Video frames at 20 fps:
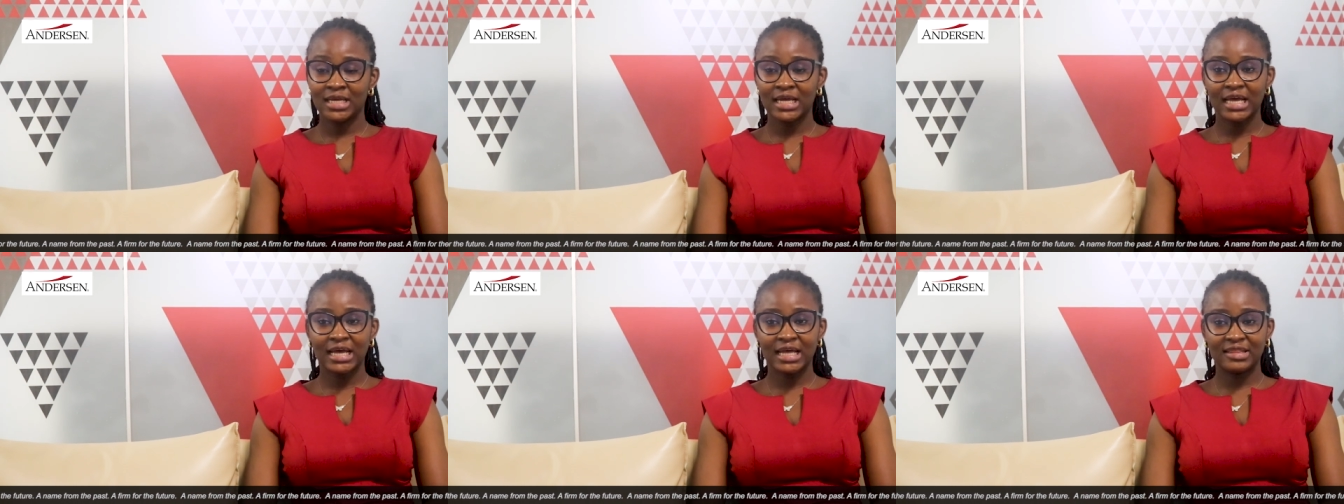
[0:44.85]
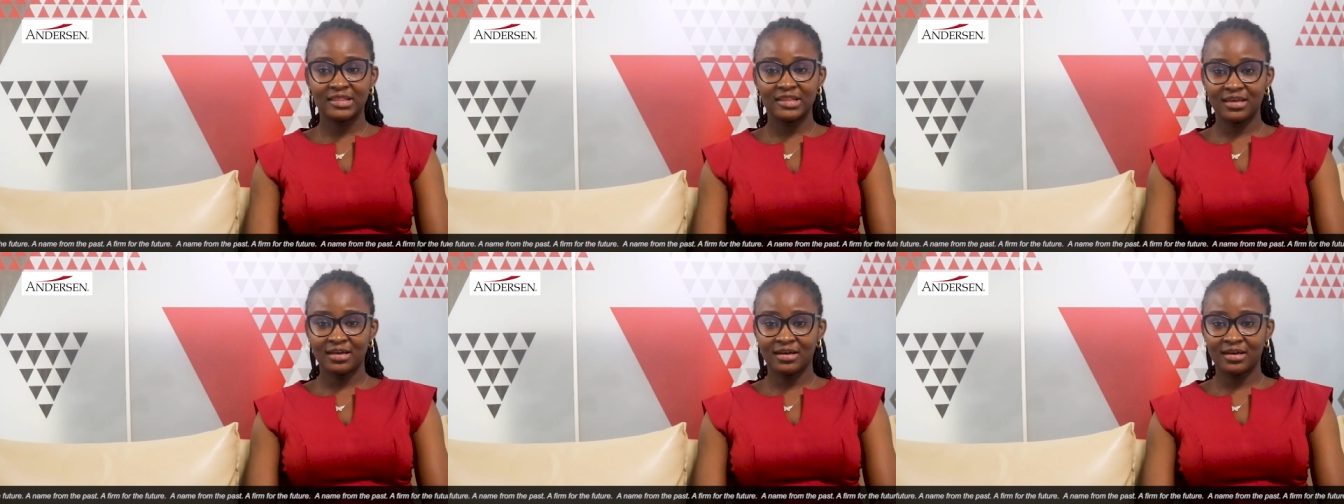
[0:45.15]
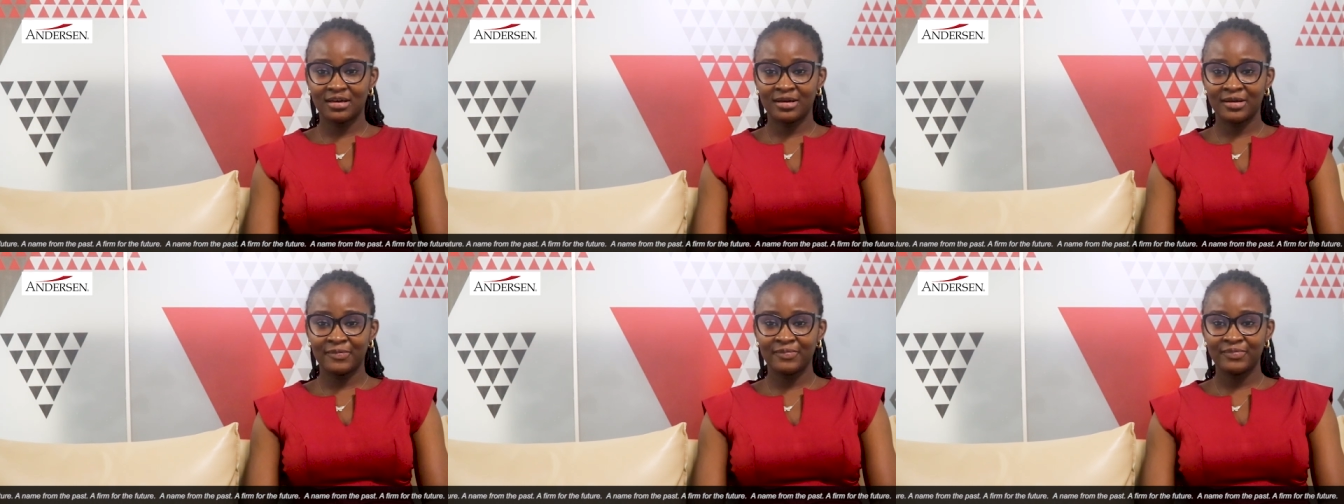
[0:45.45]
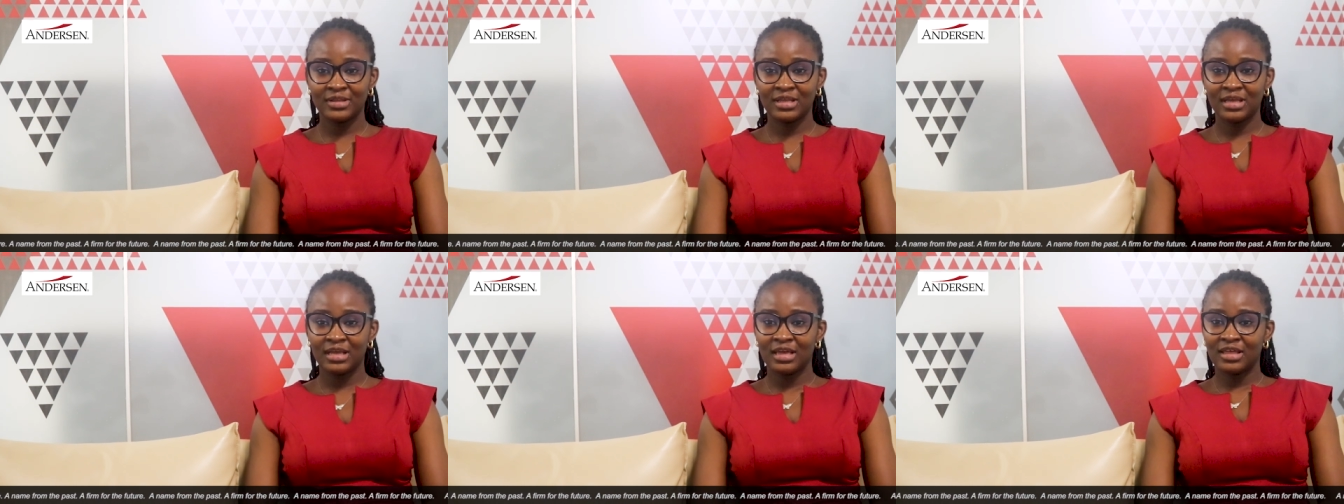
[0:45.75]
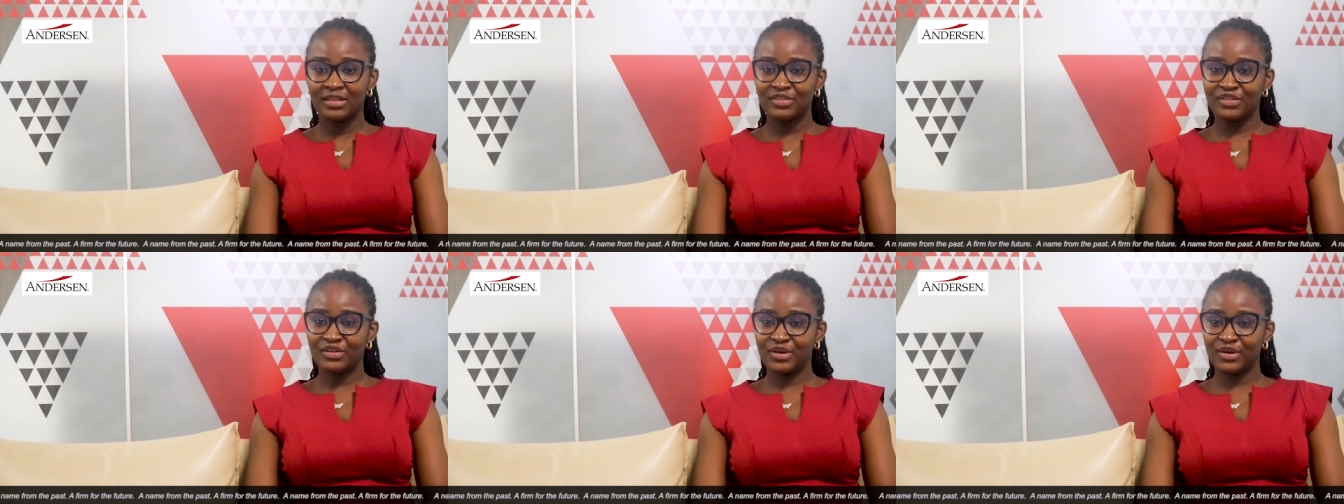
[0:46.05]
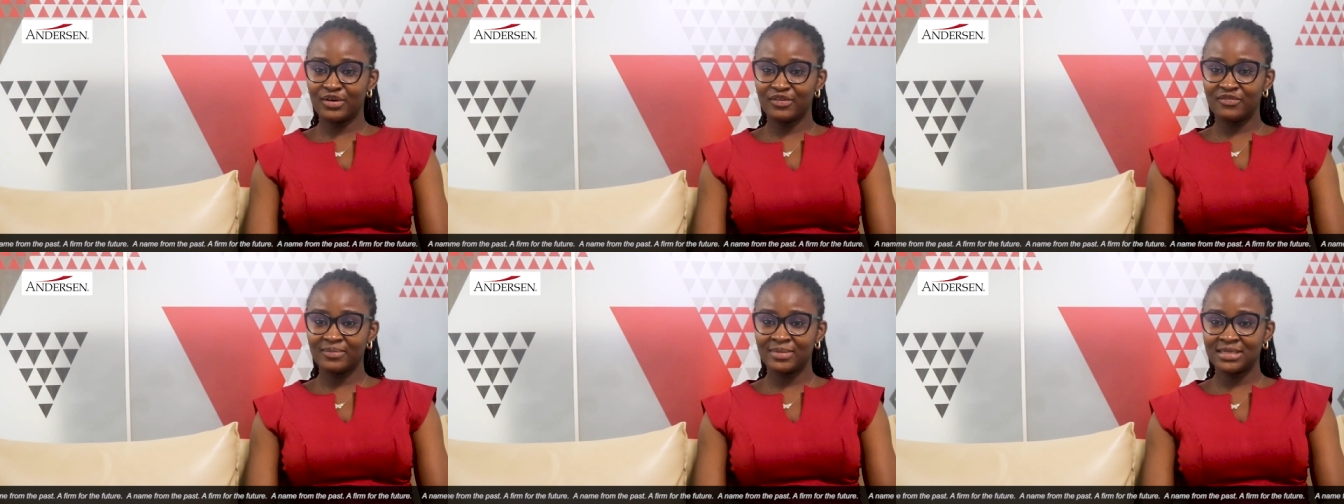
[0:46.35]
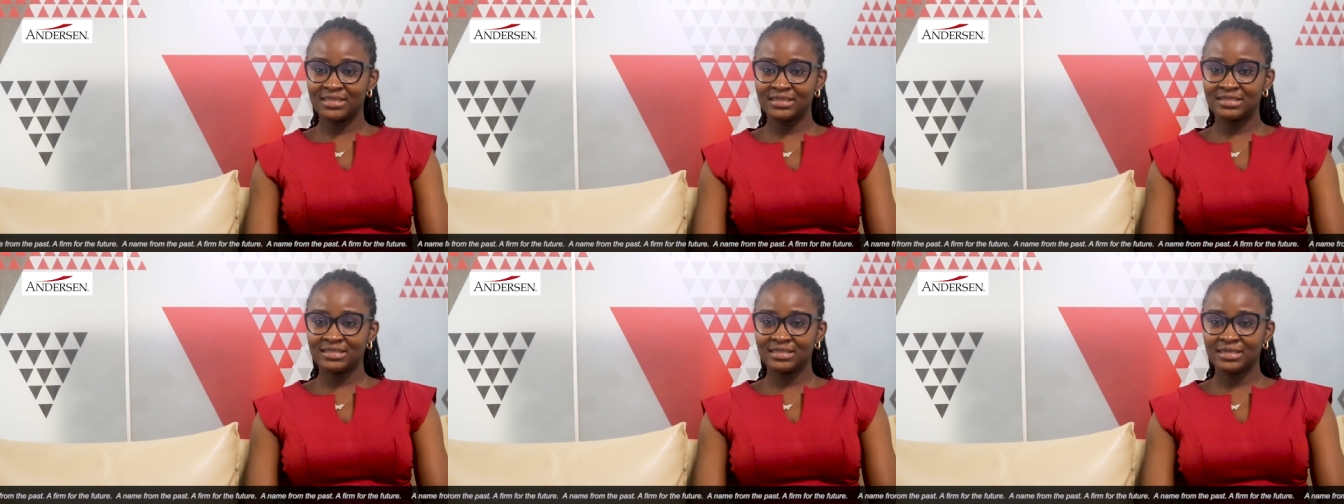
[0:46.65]
and they are the
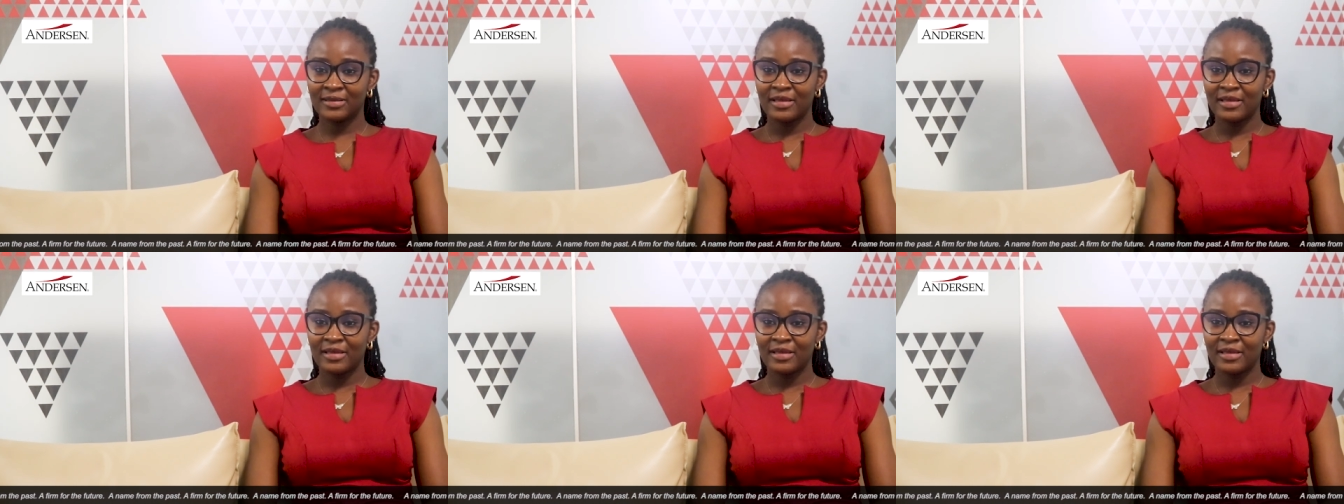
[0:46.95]
government,